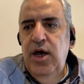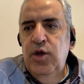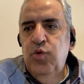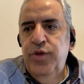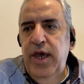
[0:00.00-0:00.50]

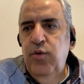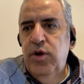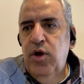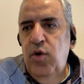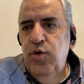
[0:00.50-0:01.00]
today
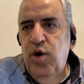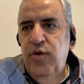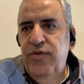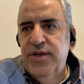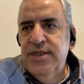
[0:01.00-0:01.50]
we're going
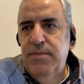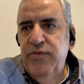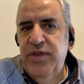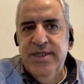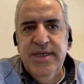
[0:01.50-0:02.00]
over some
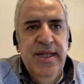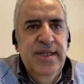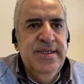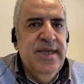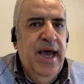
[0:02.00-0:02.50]
of the
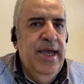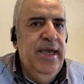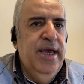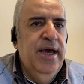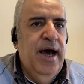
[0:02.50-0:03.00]
skills I
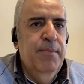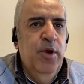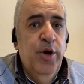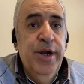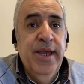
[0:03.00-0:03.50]
am
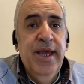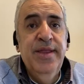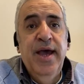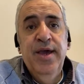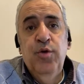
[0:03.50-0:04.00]
learning
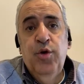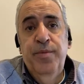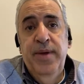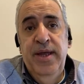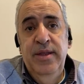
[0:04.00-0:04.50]
and I
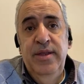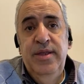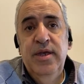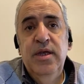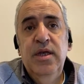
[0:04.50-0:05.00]

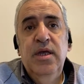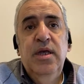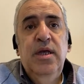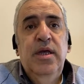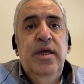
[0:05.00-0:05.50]
recommend.
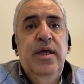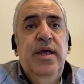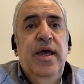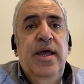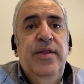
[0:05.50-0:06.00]

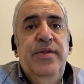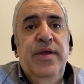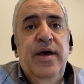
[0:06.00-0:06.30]
And